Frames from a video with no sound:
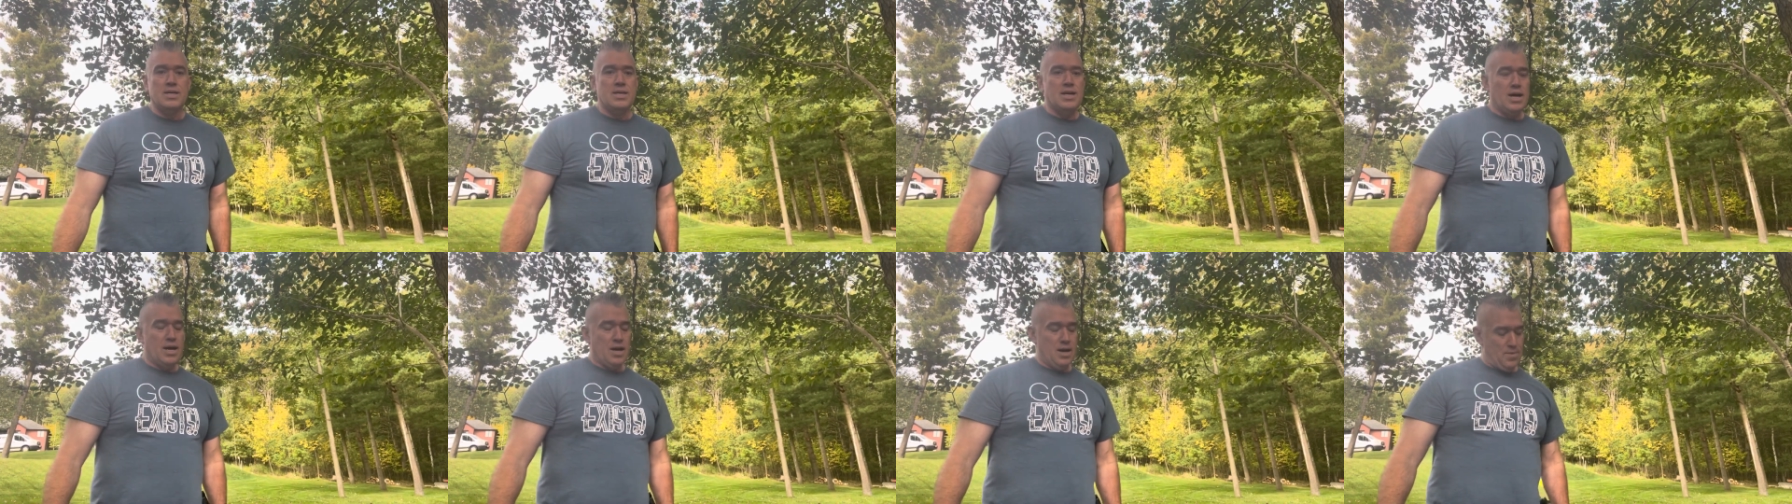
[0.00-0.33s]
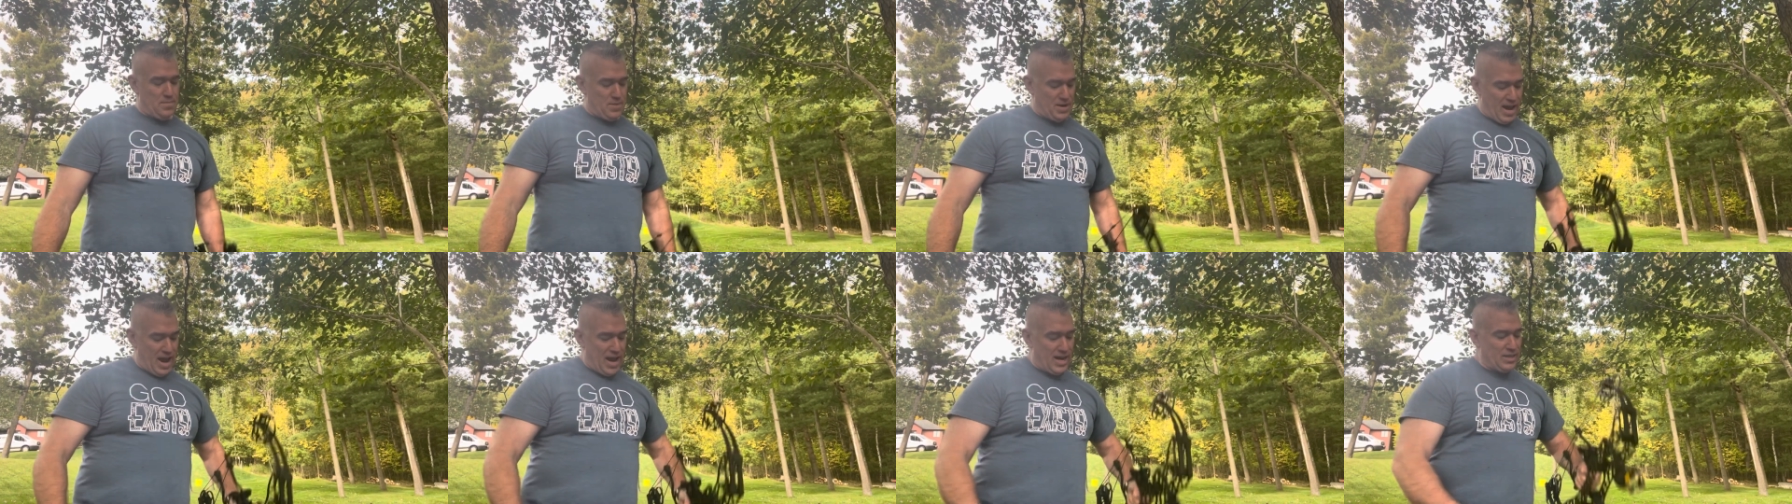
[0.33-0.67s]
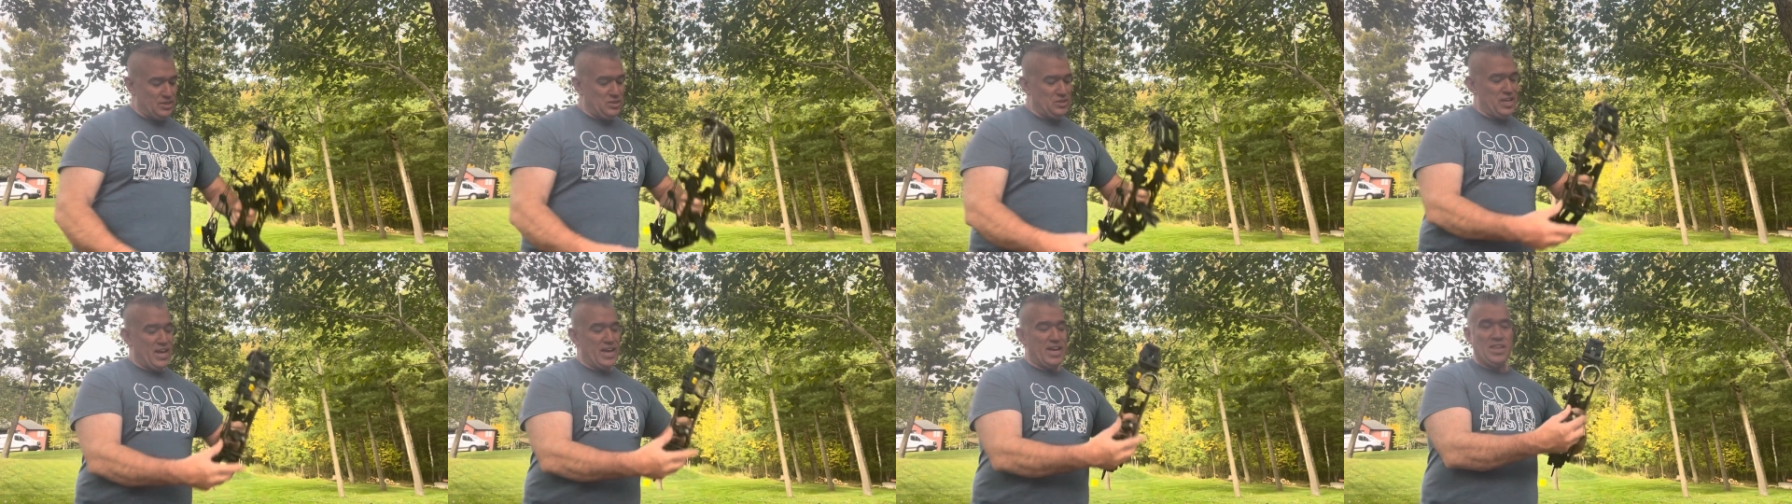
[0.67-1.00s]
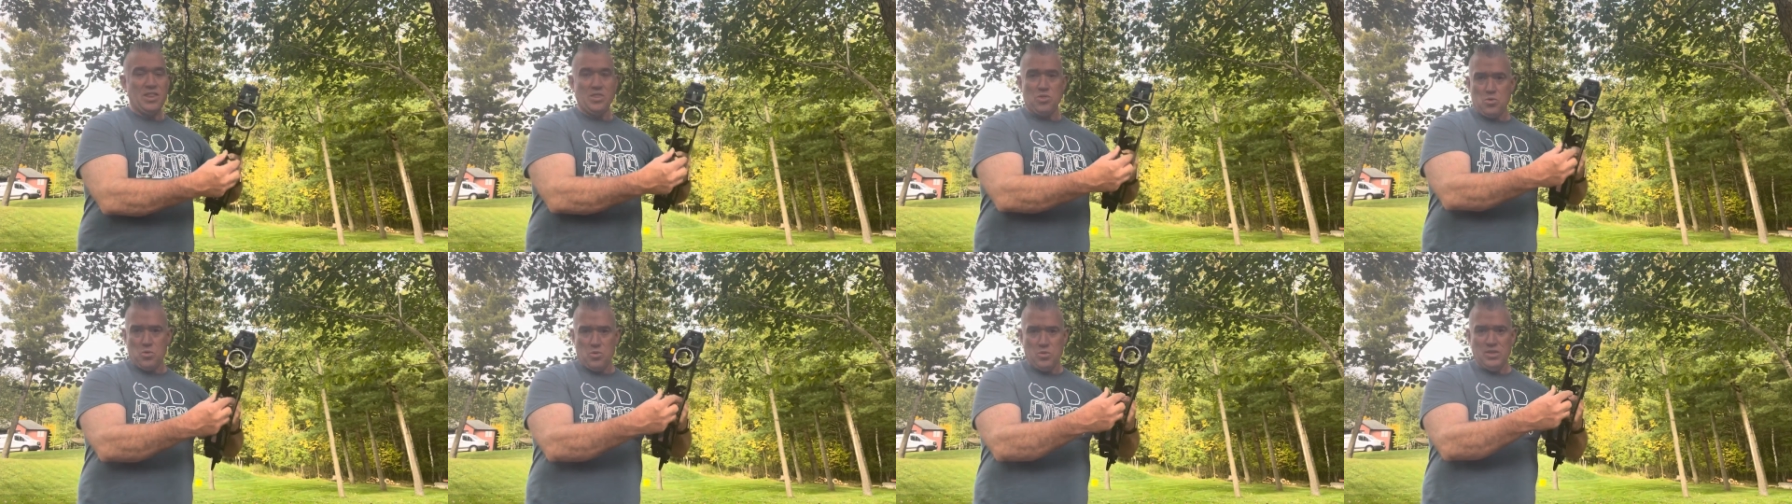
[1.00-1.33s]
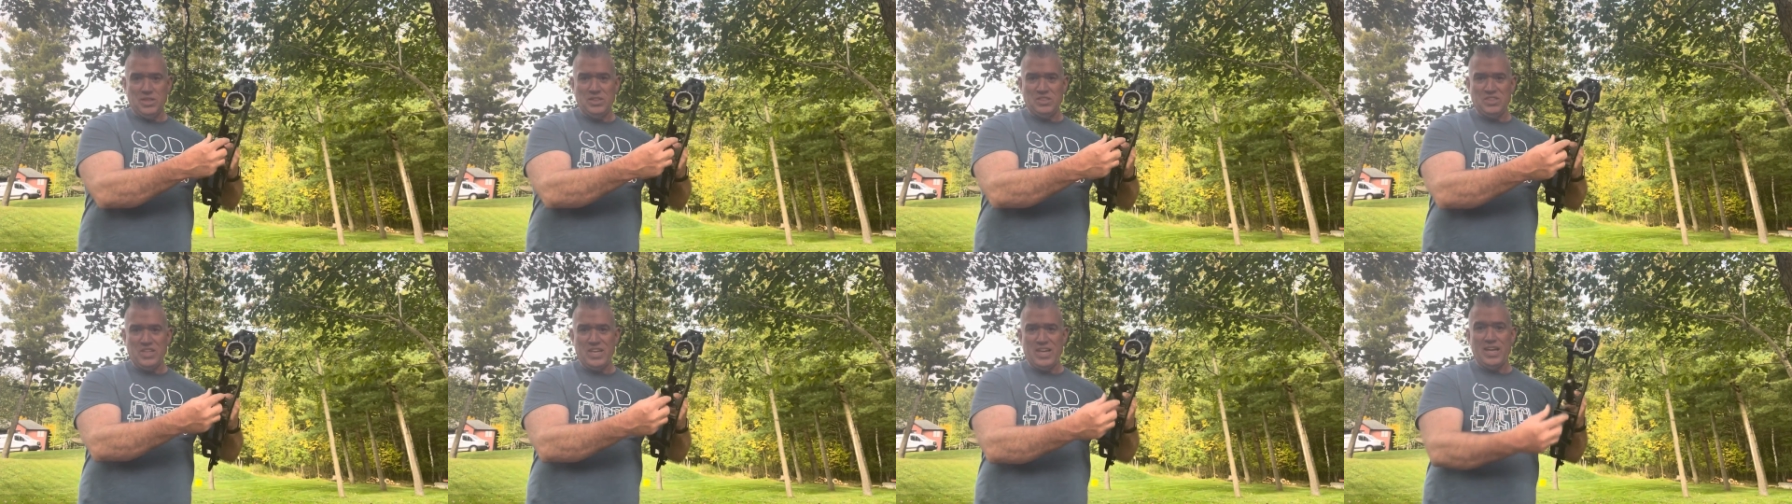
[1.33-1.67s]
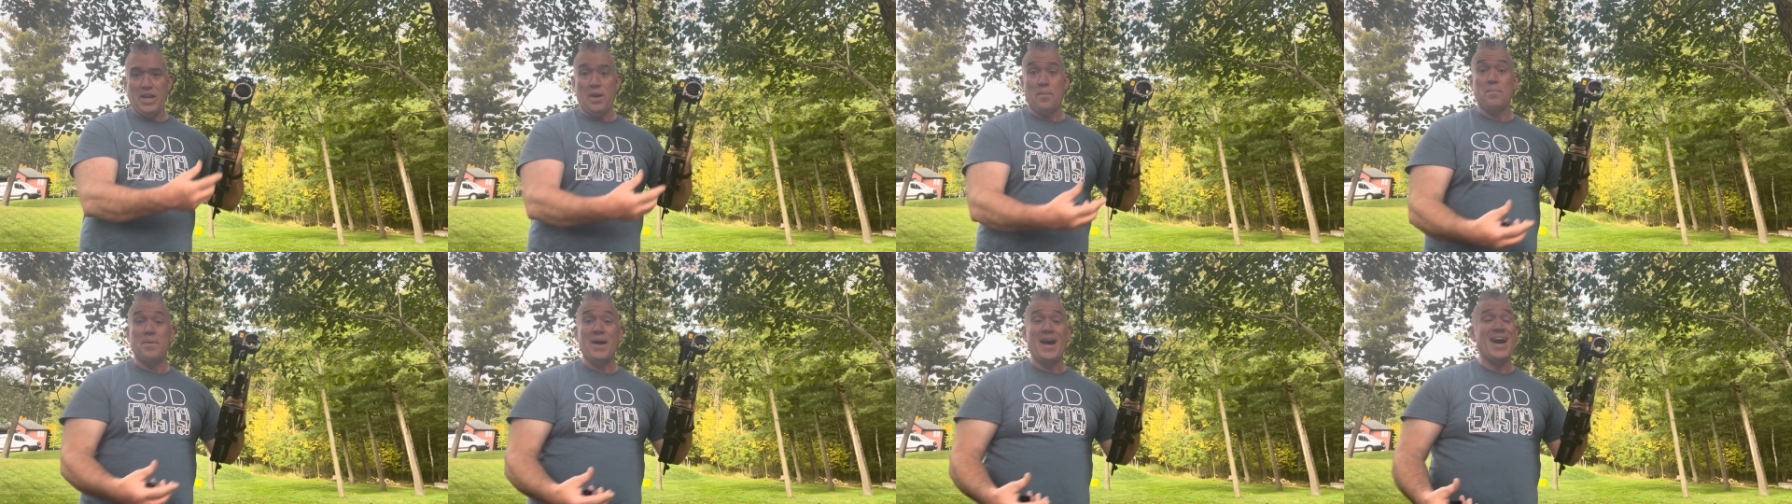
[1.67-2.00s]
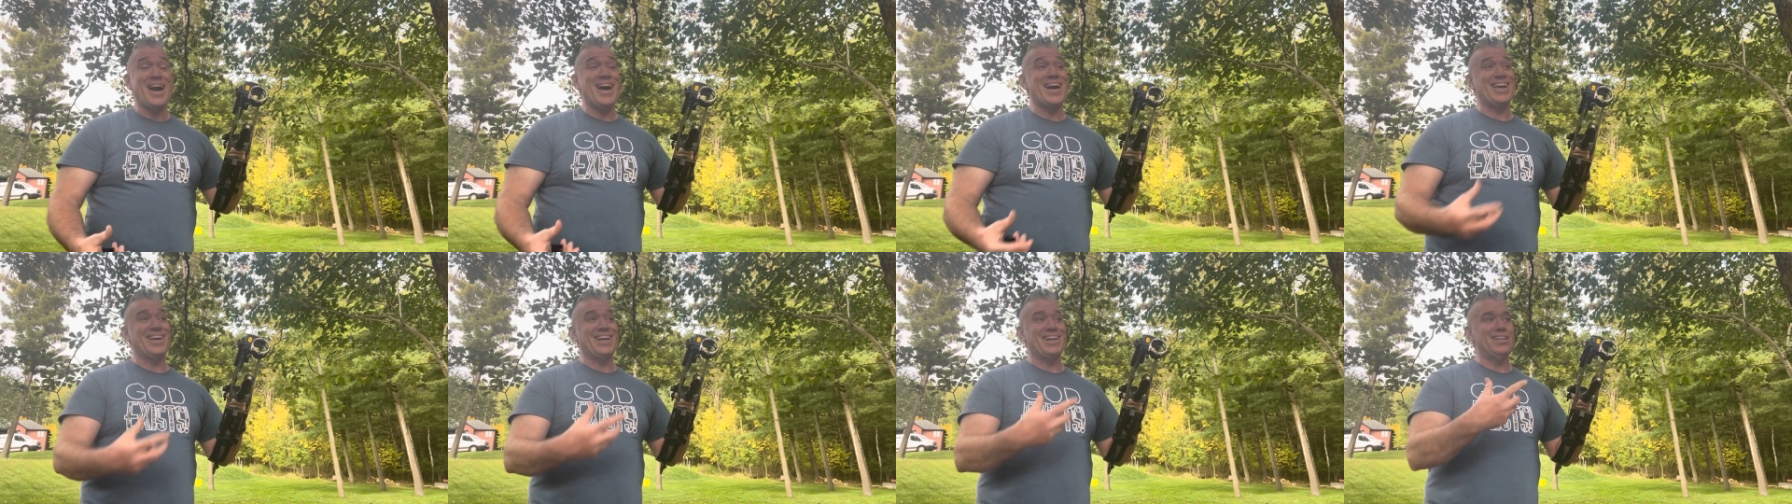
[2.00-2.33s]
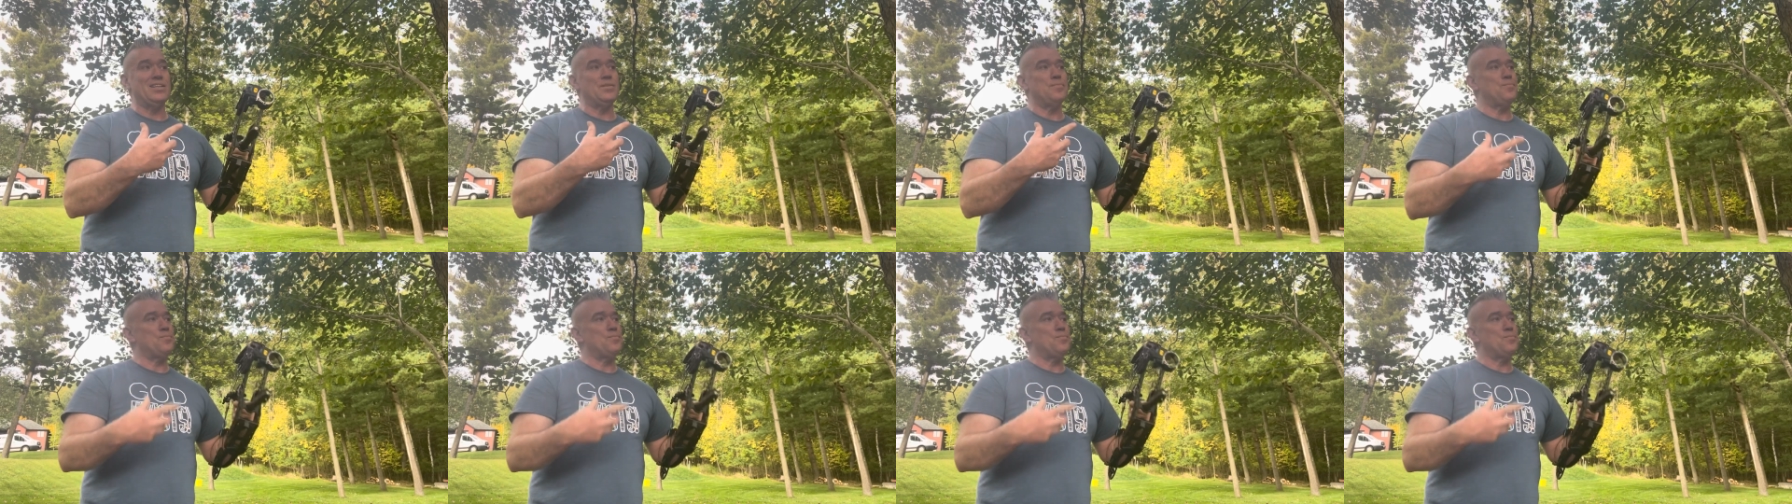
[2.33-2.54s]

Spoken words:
And honestly, I can throw this thing in a pocket